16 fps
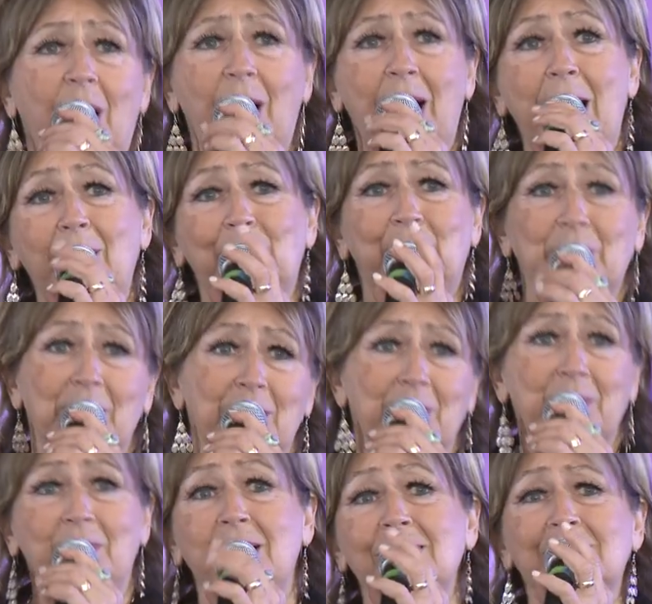
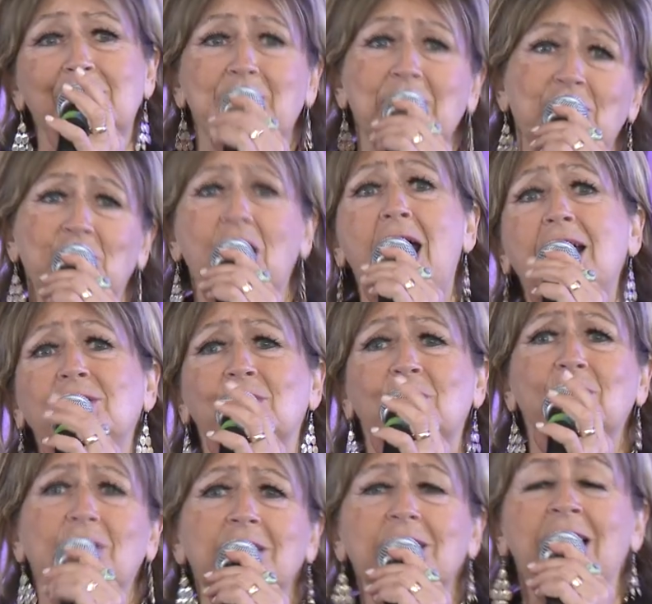happy was my
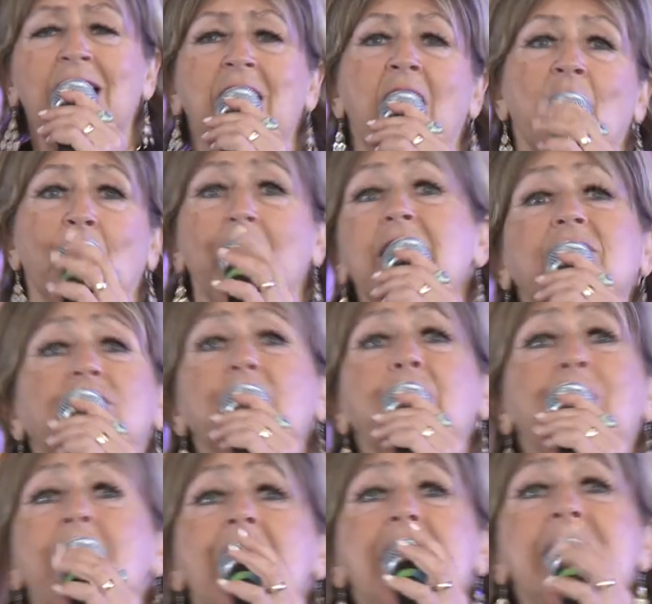childhood with the
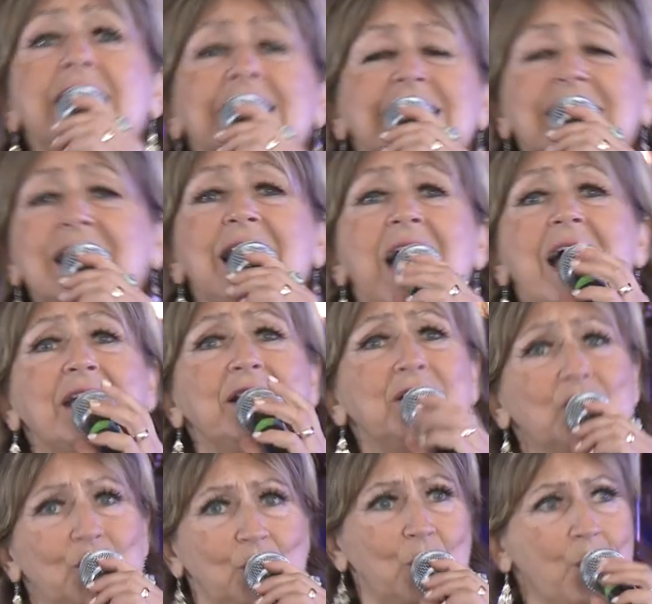pals that I
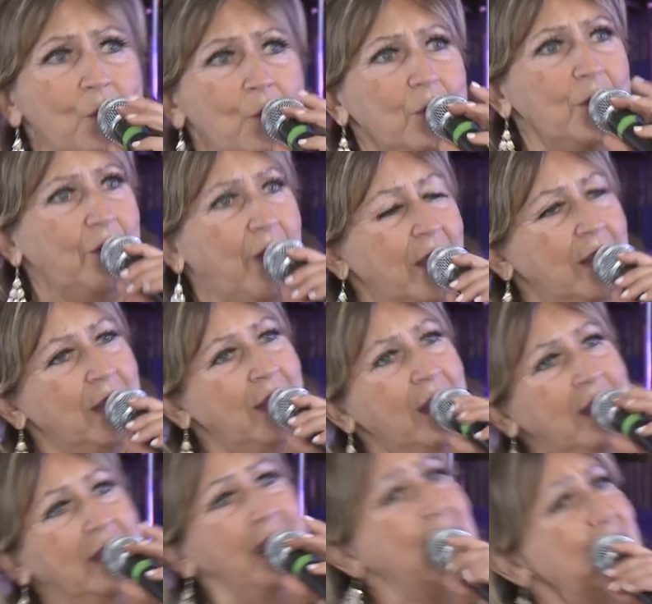adore,
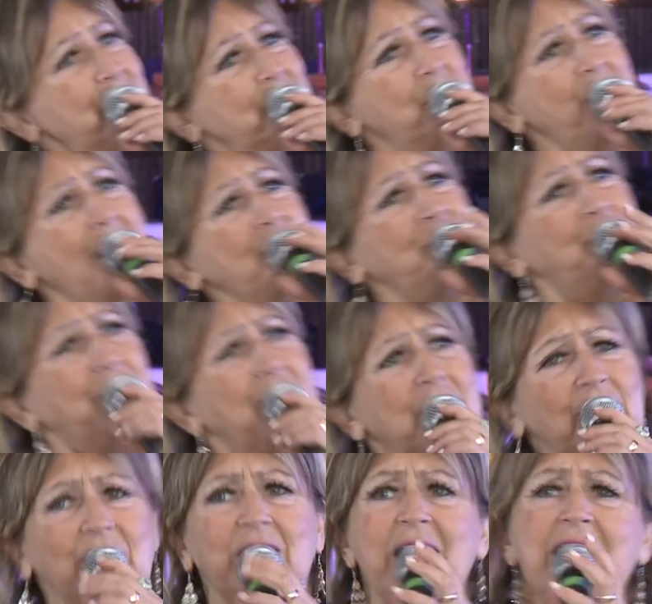in my
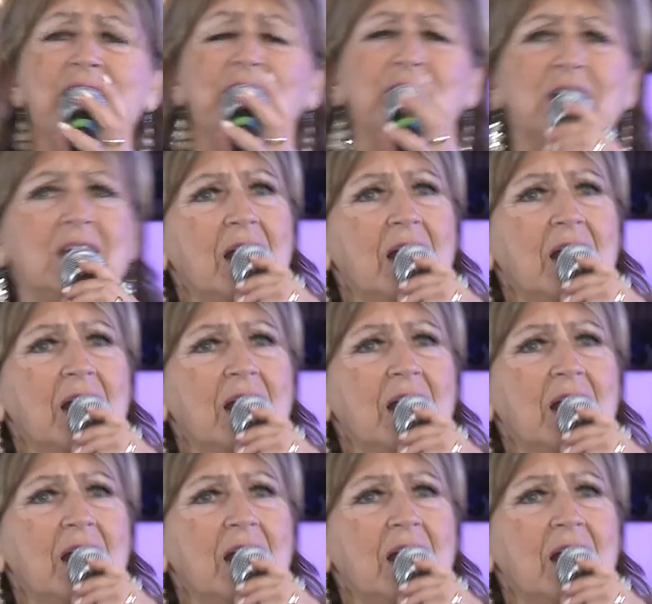Renfrew County